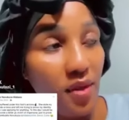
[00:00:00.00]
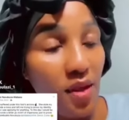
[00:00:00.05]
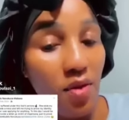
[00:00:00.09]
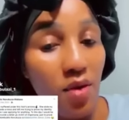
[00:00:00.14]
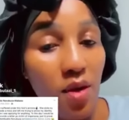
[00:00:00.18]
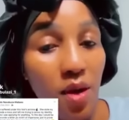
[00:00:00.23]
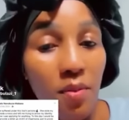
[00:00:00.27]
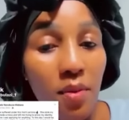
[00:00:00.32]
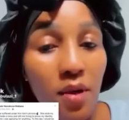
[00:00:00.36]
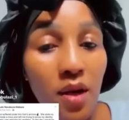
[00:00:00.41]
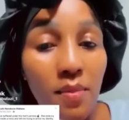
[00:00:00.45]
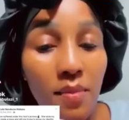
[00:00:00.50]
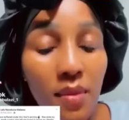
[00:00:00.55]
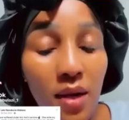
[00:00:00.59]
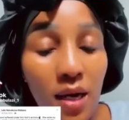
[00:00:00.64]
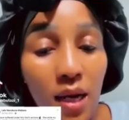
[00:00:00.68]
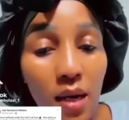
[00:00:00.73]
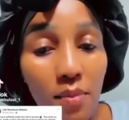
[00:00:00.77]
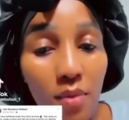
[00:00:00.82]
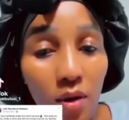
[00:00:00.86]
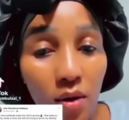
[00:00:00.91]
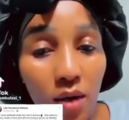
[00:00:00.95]
Uyabona
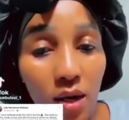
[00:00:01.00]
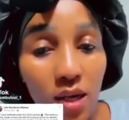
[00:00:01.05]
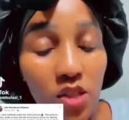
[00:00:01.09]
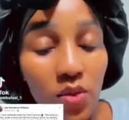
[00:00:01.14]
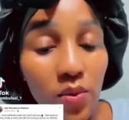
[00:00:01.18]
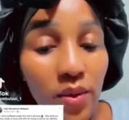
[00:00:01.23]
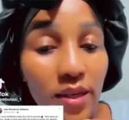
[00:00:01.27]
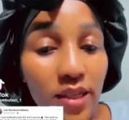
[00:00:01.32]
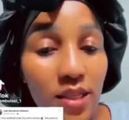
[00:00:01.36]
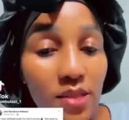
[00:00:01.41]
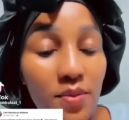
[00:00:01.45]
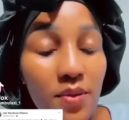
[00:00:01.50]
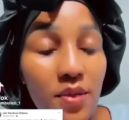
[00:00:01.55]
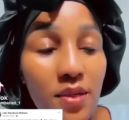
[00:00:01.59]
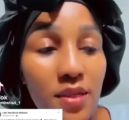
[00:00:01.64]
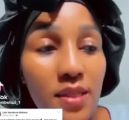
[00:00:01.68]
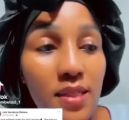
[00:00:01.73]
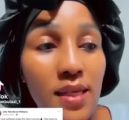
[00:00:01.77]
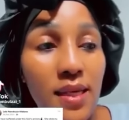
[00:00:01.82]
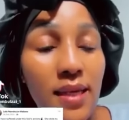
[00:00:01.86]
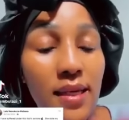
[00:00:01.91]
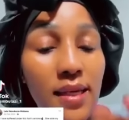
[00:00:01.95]
mengaba ukazwa
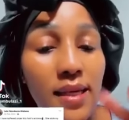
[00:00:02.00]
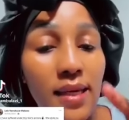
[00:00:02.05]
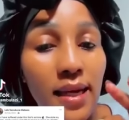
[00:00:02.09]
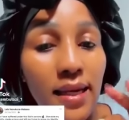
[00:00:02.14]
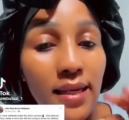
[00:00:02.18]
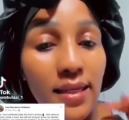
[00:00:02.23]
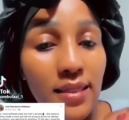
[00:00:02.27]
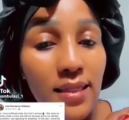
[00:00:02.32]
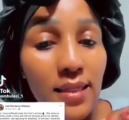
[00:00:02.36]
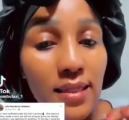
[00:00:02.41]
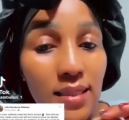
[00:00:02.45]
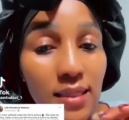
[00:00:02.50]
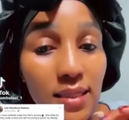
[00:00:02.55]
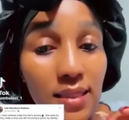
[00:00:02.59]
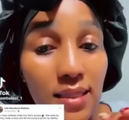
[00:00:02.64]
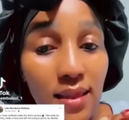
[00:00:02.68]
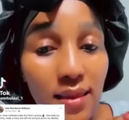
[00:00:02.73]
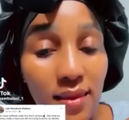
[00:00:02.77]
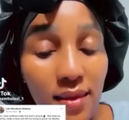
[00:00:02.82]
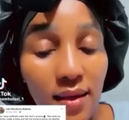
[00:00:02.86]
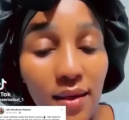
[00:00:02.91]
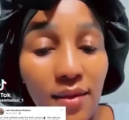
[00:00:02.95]
experience e
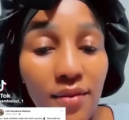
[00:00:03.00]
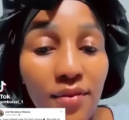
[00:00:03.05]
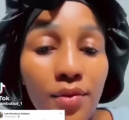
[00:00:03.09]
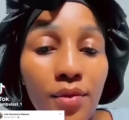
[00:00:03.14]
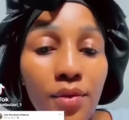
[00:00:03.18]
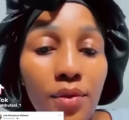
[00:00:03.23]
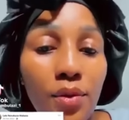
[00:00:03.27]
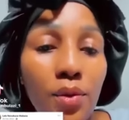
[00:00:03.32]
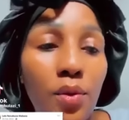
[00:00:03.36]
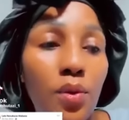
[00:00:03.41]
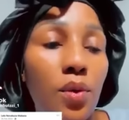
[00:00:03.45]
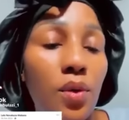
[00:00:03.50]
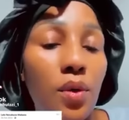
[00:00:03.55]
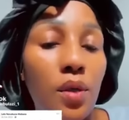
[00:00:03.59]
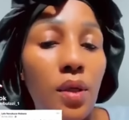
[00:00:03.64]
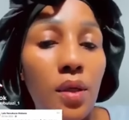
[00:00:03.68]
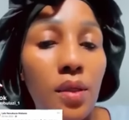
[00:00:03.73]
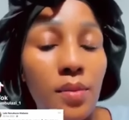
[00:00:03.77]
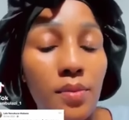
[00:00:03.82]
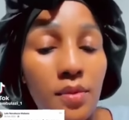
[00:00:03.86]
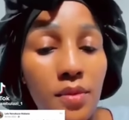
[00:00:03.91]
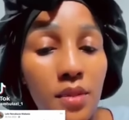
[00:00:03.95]
identity theft
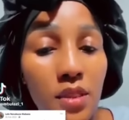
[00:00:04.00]
or